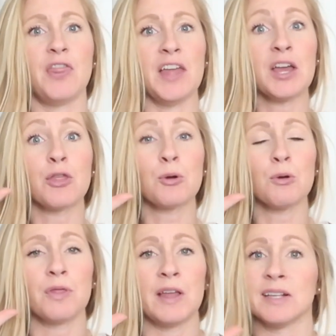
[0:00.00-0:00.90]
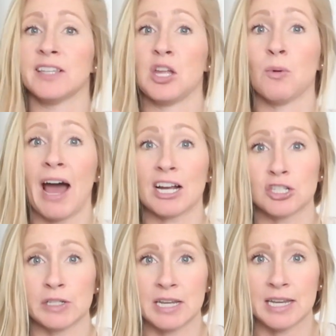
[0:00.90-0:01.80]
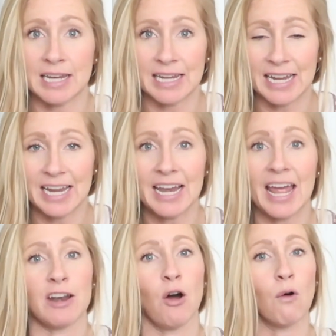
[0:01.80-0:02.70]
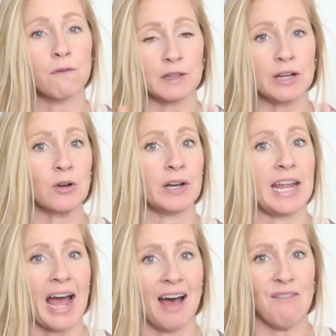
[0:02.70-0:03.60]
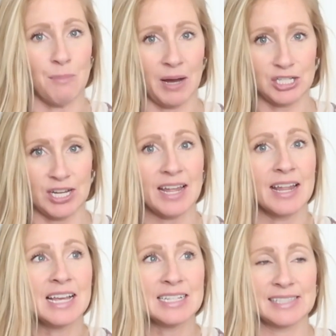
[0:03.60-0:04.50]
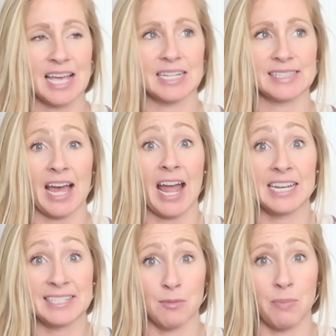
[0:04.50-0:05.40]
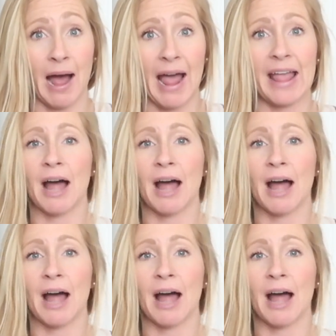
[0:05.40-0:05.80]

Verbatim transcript: think through things that you actually need and hopefully already have a budget set aside to buy.